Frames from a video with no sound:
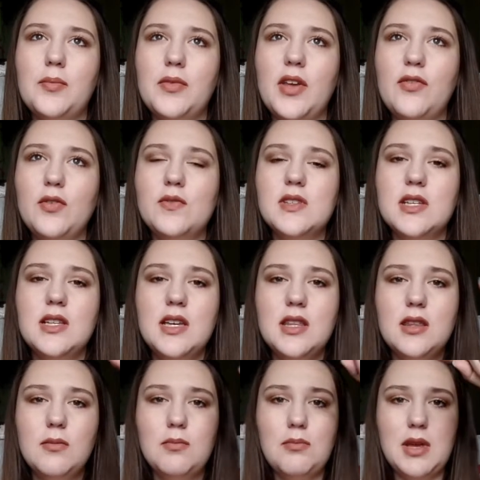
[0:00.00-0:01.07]
if you've seen like
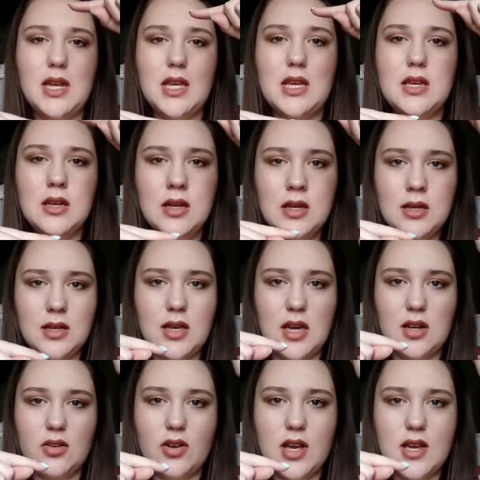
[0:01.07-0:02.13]
the mini
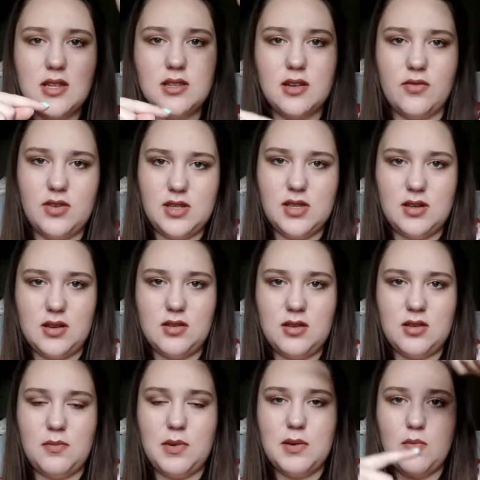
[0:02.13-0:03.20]
Gatorades, obviously not
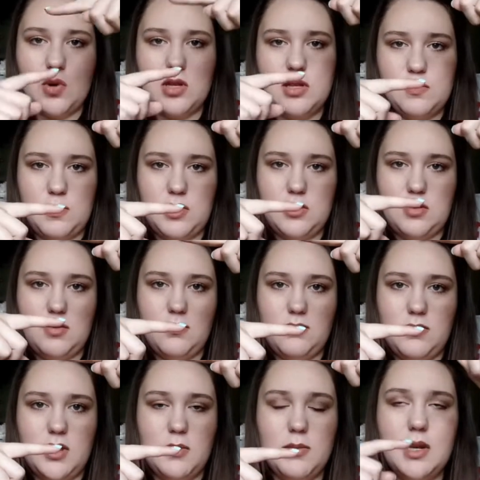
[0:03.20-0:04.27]
like the big ones, but
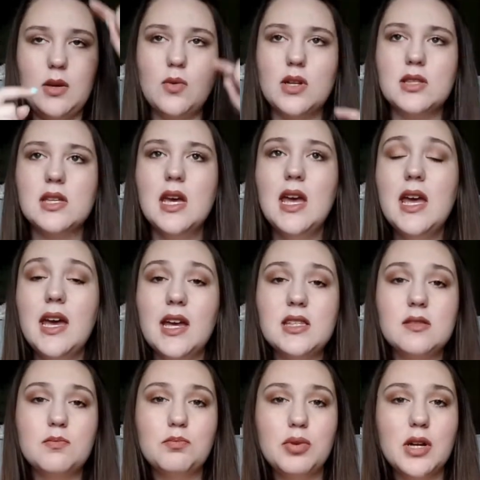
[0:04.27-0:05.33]
the mini ones,
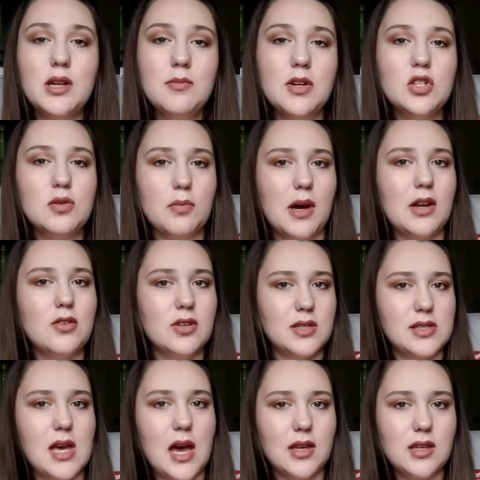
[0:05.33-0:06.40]
it's pretty much a bottle
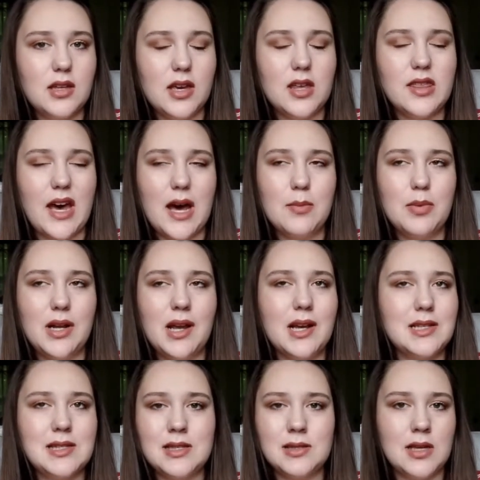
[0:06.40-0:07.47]
exactly like that, but it
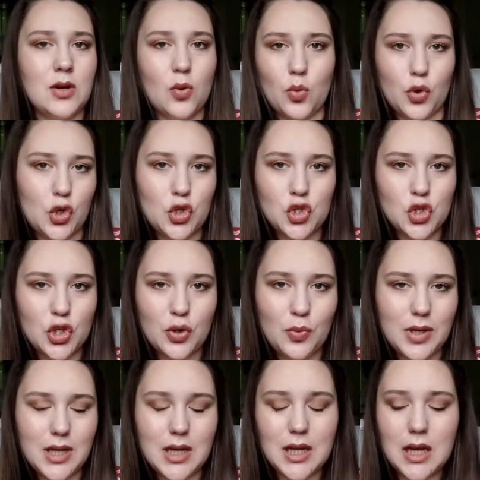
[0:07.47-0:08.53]
has this like orange
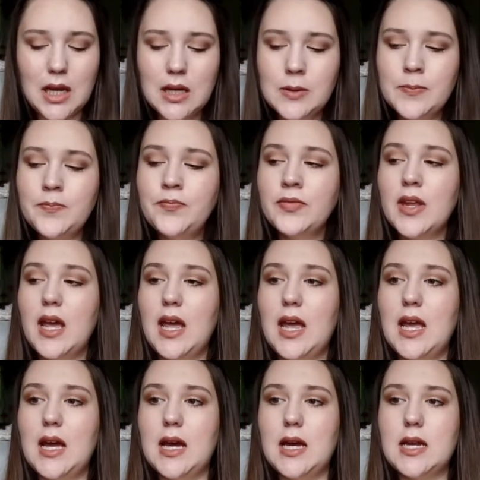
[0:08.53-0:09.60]
liquid in it,
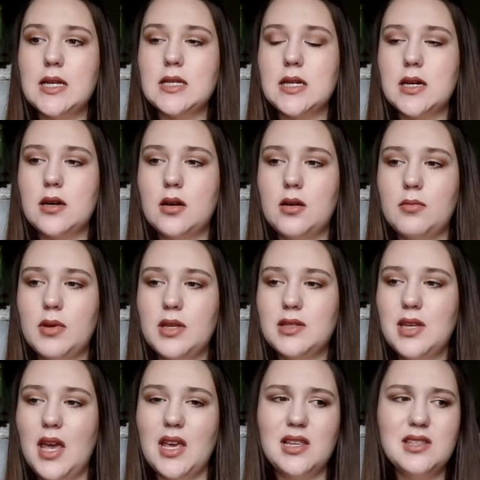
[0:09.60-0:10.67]
and it
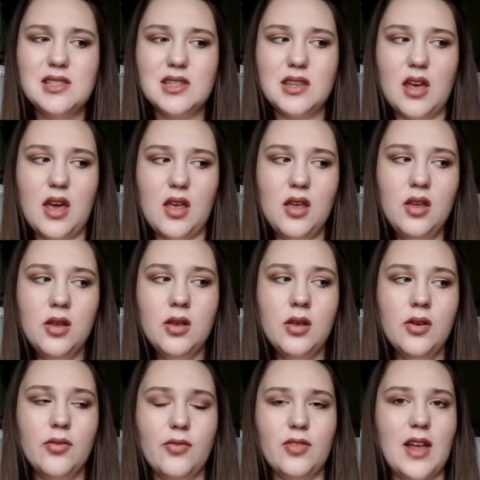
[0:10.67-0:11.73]
tastes like
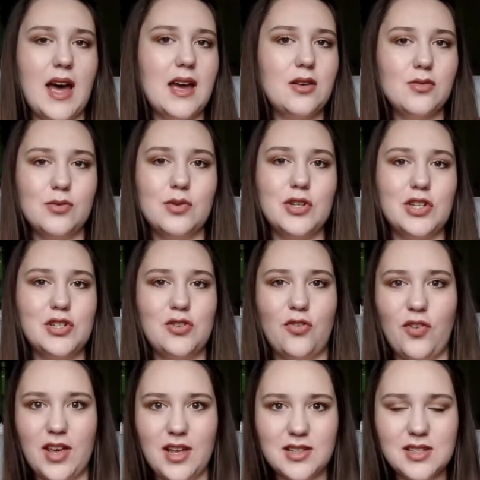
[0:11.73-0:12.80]
flat orange
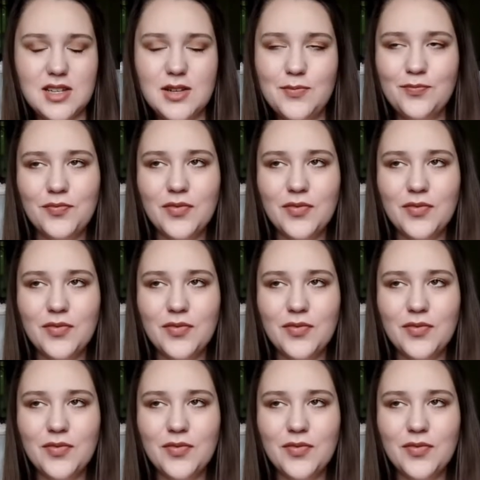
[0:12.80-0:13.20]
Fanta,